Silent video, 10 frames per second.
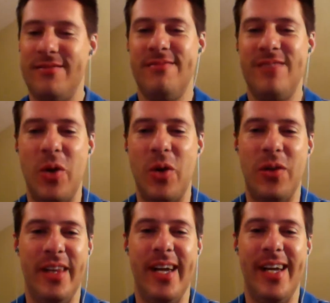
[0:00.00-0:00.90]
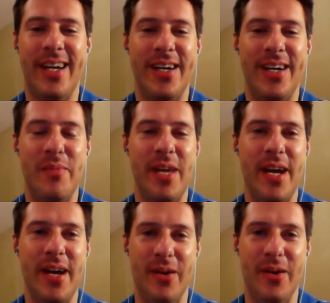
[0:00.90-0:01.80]
totally like,
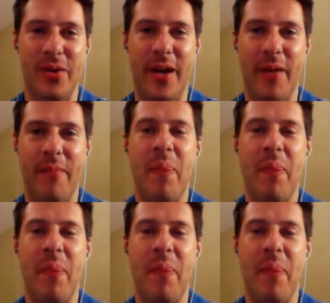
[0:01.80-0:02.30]
yeah, okay.